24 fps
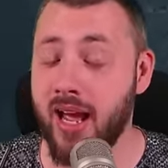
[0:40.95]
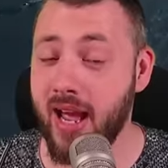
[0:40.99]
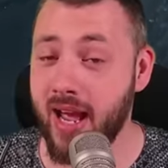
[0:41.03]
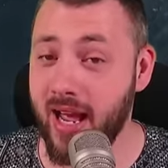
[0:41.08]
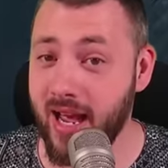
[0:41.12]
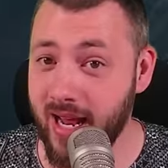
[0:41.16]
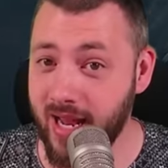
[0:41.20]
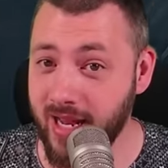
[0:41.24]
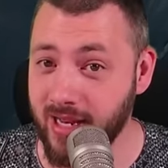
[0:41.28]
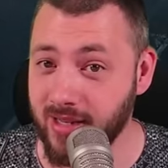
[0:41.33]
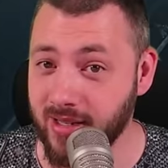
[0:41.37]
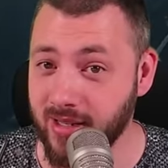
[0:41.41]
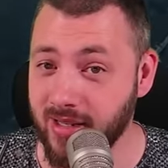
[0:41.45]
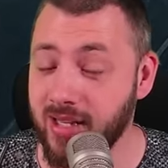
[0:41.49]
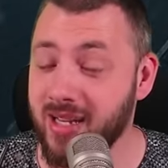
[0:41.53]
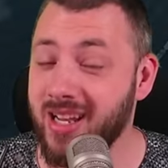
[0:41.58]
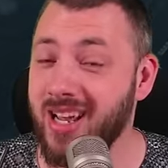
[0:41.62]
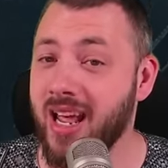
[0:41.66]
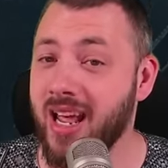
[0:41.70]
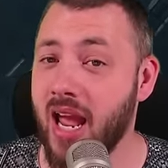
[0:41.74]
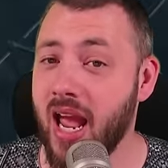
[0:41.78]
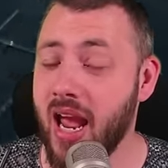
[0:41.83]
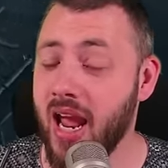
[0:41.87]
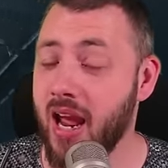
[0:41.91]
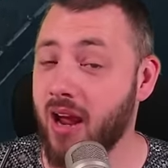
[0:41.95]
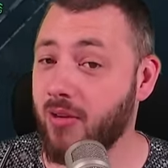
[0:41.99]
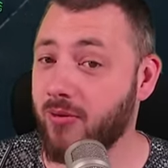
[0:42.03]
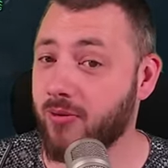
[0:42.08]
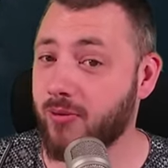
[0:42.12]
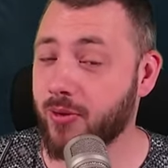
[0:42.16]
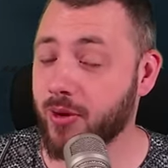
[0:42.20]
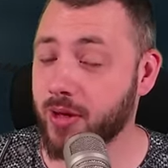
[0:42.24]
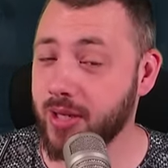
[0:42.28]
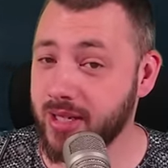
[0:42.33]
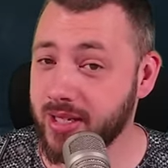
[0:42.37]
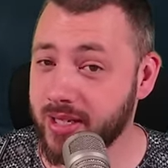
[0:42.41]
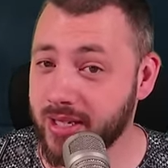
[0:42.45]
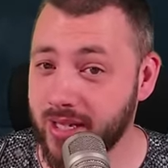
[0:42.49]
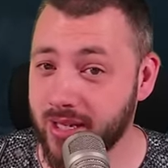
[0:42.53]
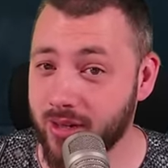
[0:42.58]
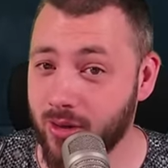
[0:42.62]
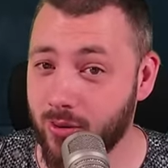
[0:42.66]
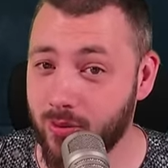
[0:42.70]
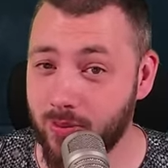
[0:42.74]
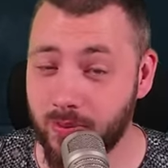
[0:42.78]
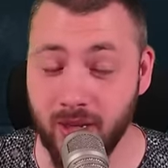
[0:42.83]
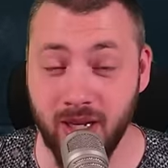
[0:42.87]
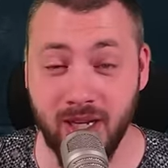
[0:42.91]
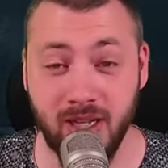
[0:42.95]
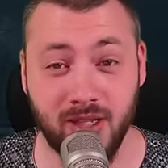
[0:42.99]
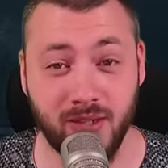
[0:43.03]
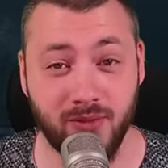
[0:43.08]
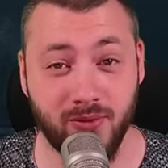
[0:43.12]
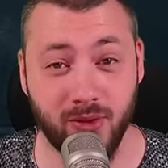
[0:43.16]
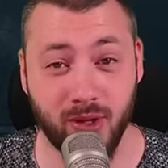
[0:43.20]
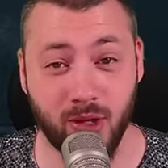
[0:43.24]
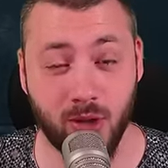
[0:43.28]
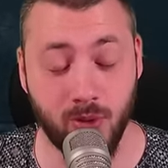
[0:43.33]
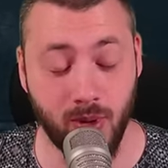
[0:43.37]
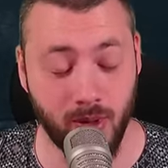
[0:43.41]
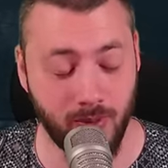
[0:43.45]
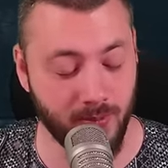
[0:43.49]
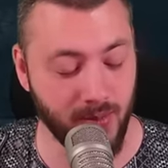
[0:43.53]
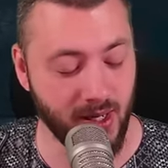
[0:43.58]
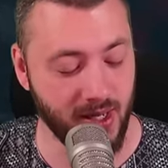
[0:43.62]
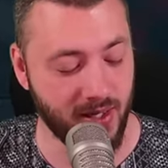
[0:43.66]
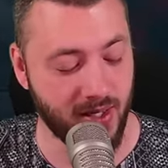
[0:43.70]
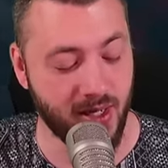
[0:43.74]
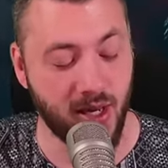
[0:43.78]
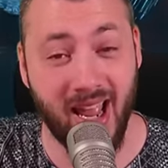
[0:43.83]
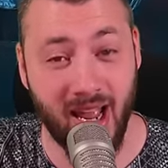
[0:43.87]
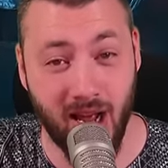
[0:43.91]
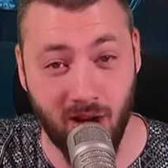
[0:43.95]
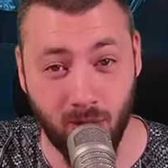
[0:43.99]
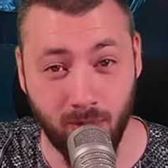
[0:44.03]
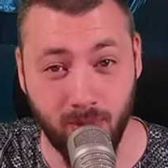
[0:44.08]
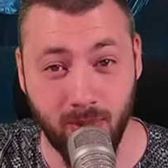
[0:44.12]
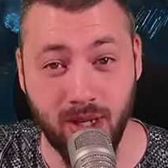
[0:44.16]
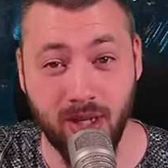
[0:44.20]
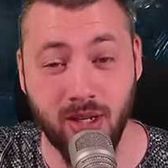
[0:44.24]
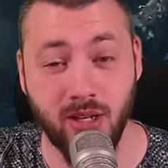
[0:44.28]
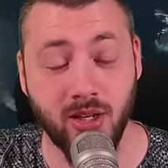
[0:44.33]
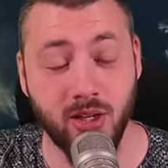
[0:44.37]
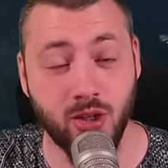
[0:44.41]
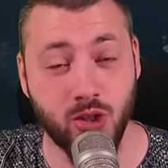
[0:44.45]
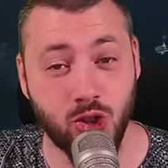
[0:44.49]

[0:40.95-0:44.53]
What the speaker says: and every single piece of equipment, helmet,